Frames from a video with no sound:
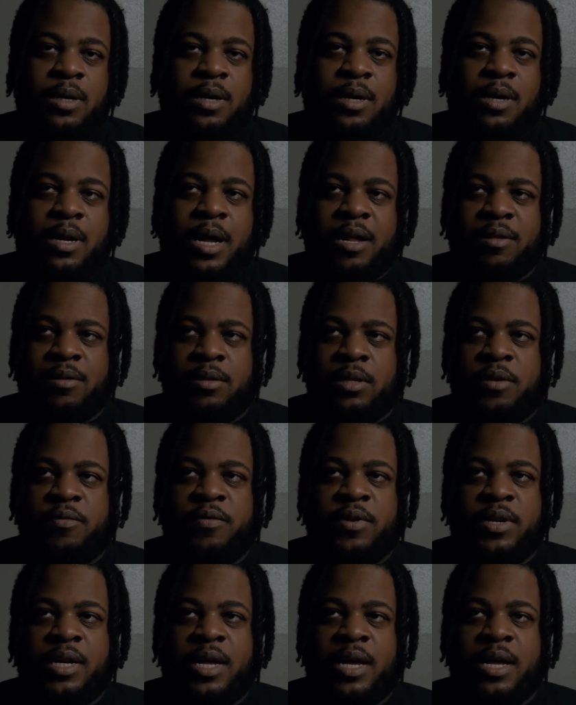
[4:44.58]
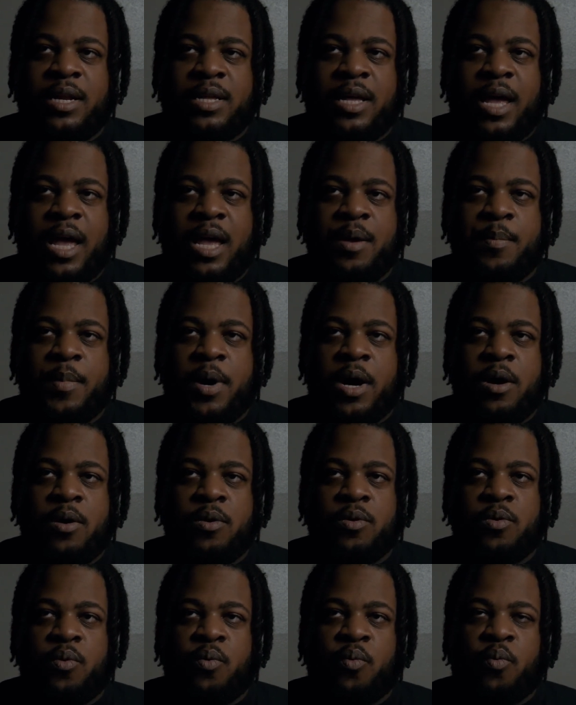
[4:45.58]
Night of the Living Dead came
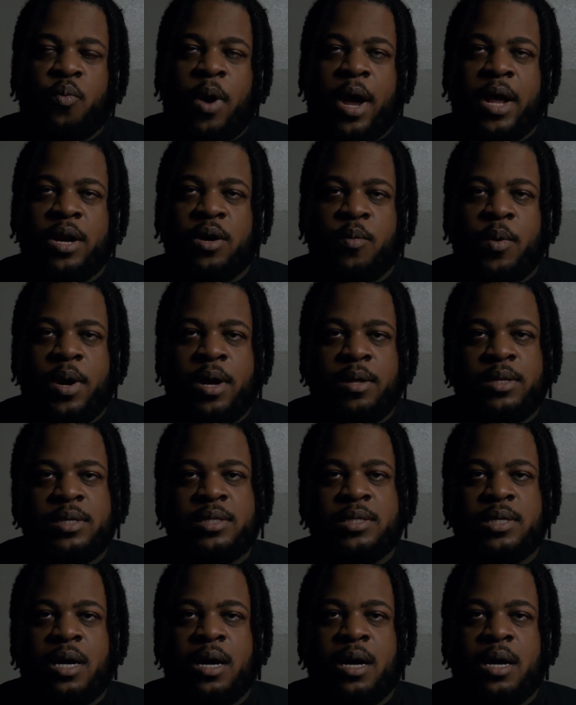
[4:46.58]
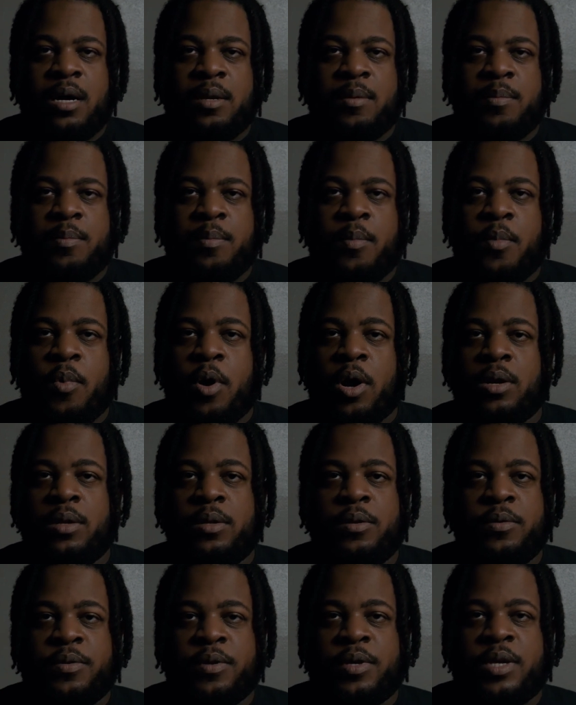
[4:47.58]
out right around the time
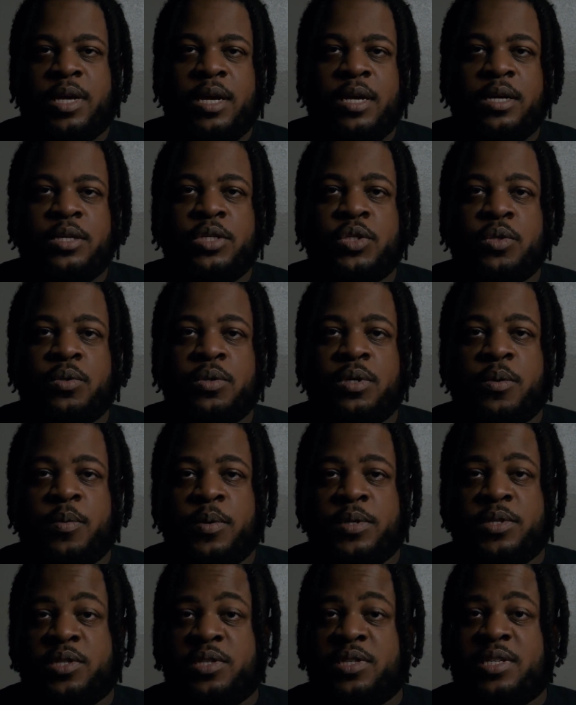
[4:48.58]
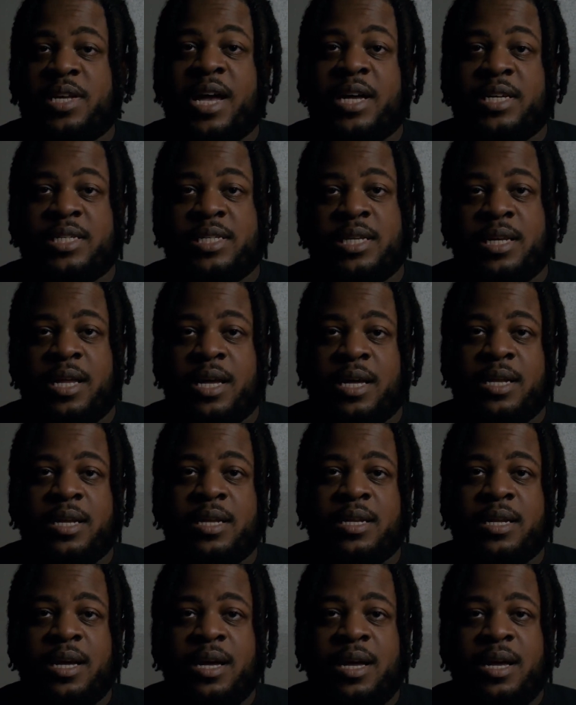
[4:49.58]
Martin Luther King Jr. was
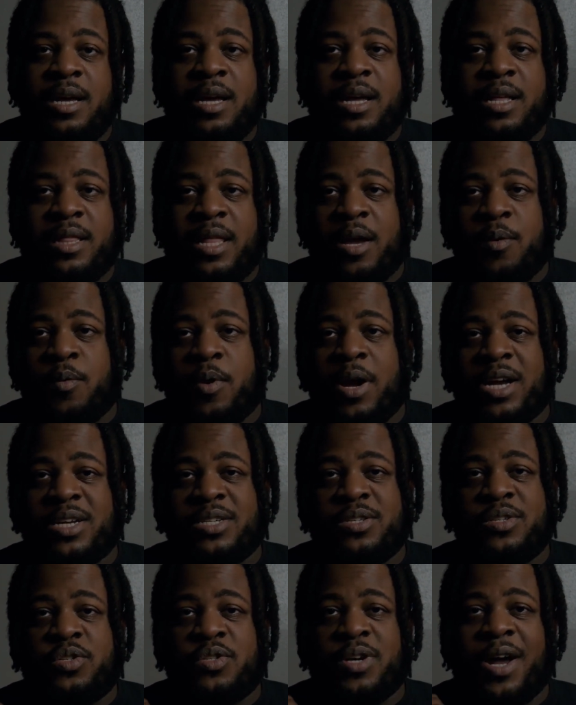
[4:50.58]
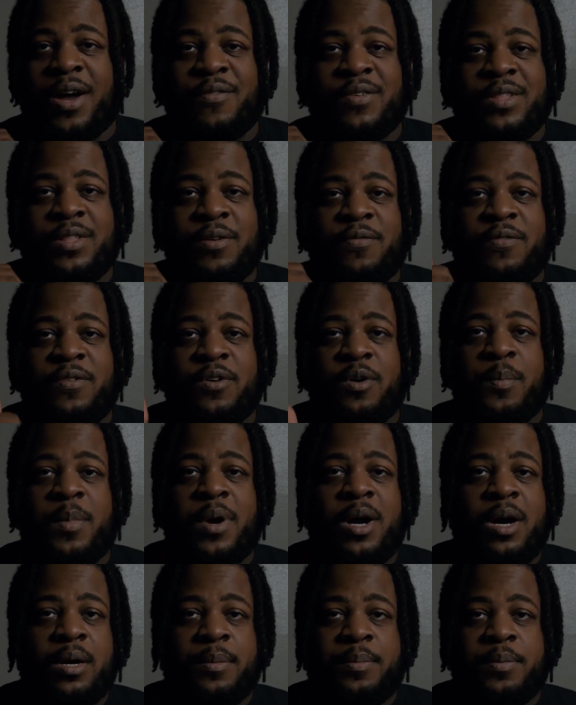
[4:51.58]
assassinated, and they were actually driving the film
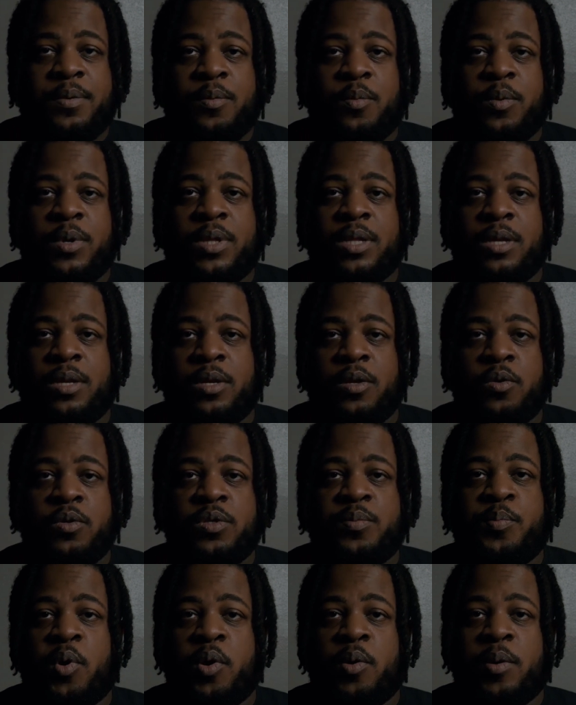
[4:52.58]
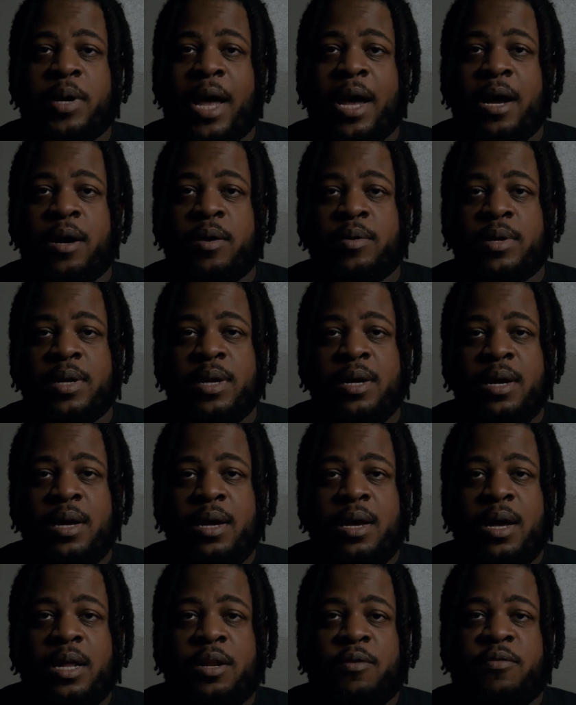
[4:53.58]
up when the news broke out.
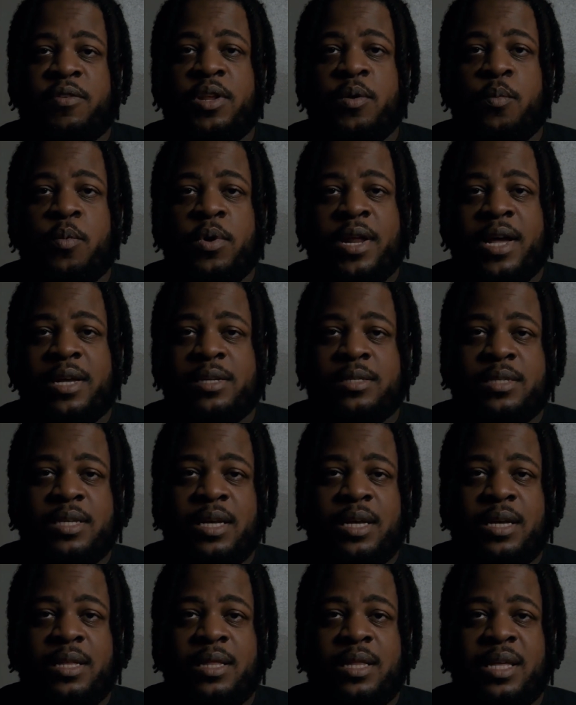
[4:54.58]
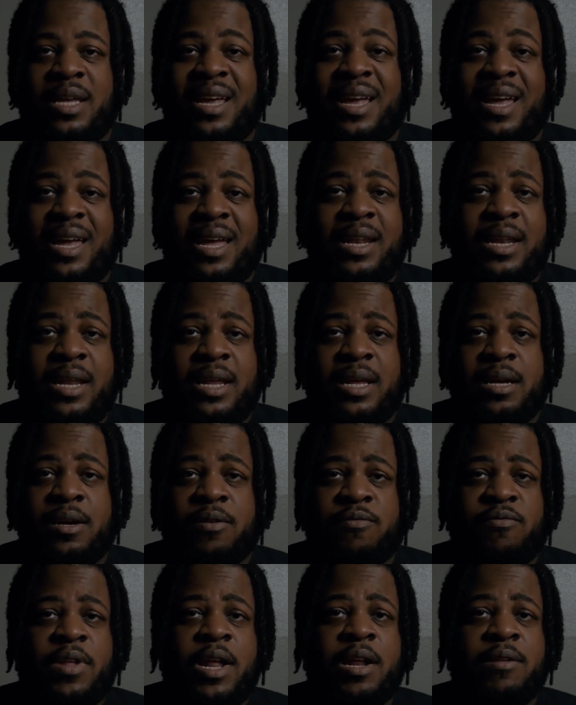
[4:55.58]
And if anyone has seen the ending
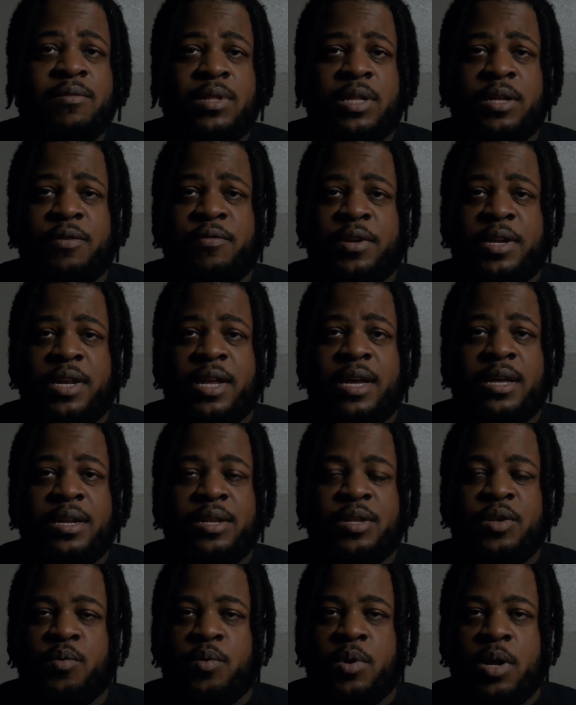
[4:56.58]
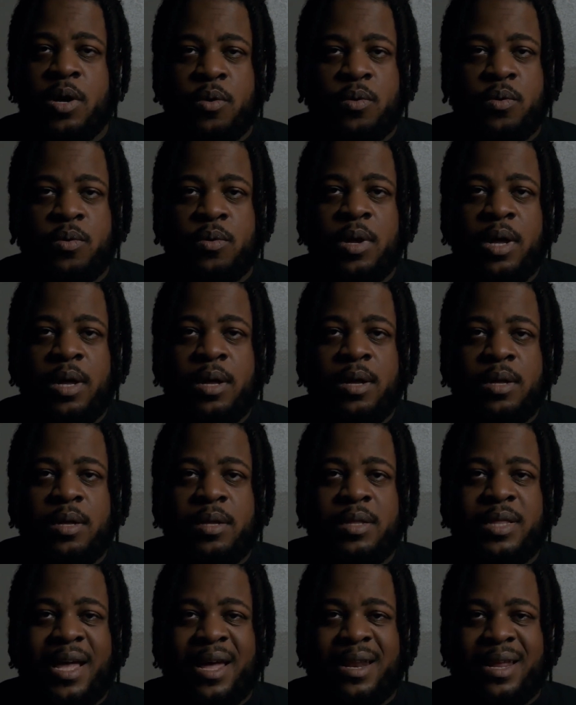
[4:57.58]
of Night of the Living Dead, you know
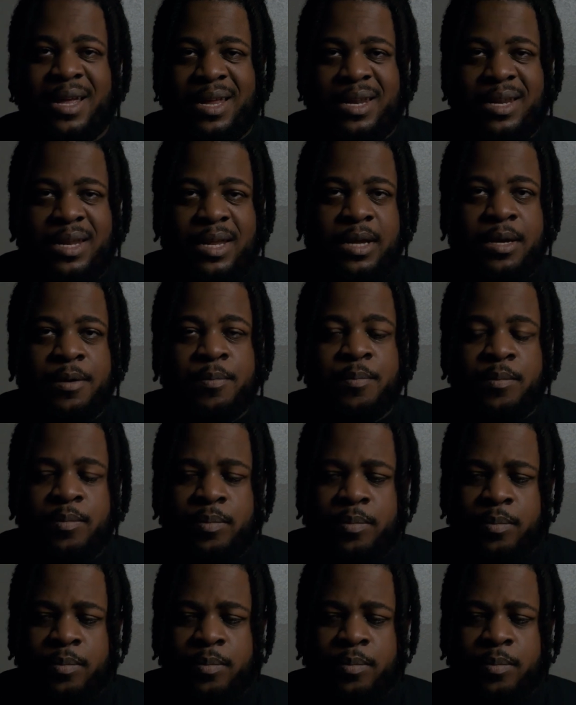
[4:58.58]
that ending